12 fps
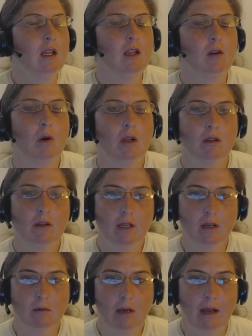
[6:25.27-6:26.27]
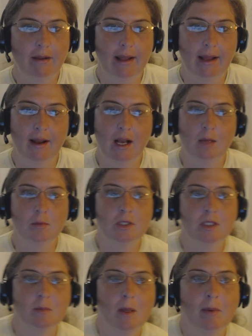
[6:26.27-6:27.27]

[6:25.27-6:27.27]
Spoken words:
you are looking around at options,